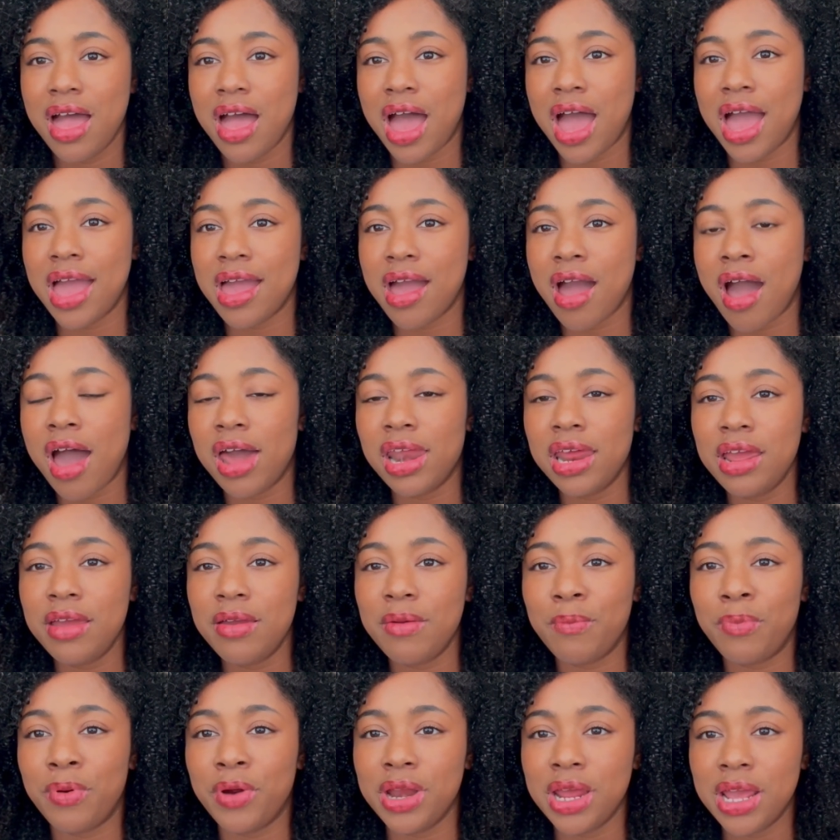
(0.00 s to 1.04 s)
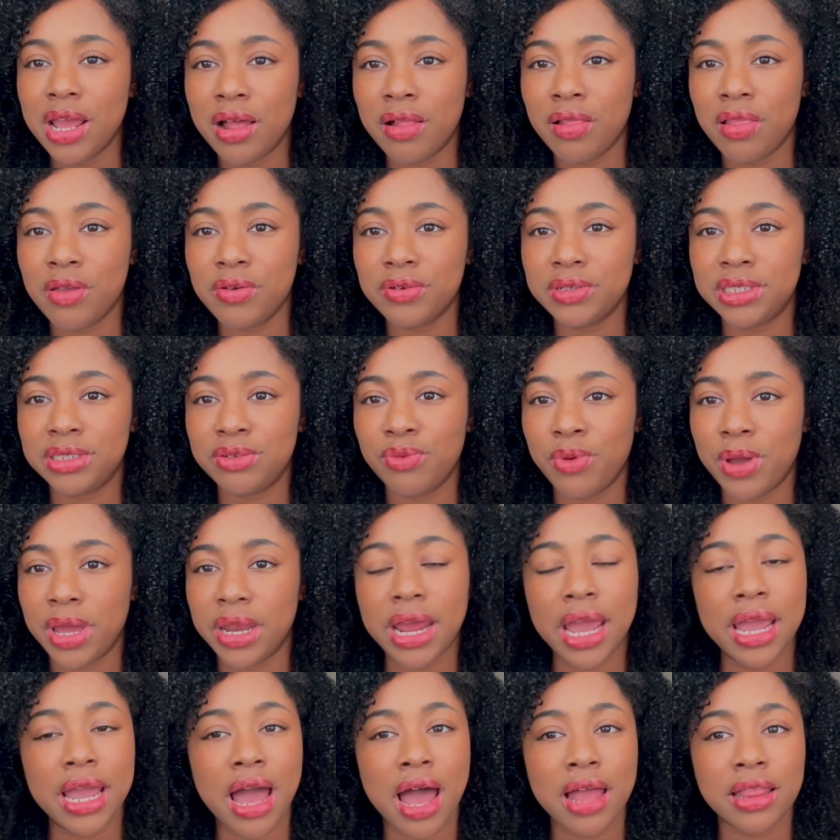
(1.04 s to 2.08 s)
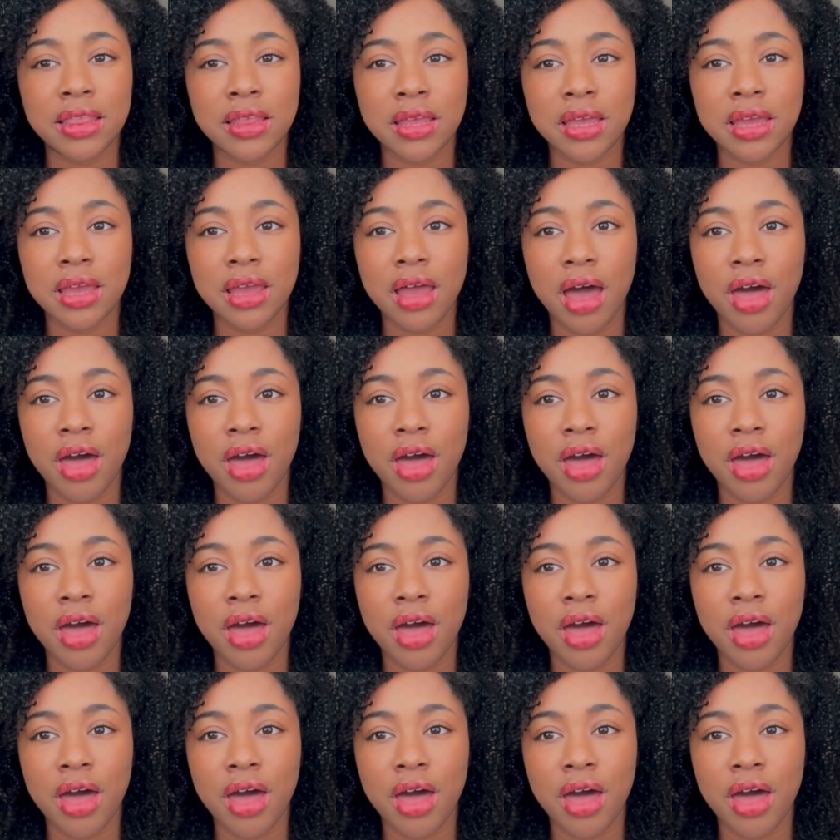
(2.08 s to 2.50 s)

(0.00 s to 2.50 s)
I got it pretty close to when I got the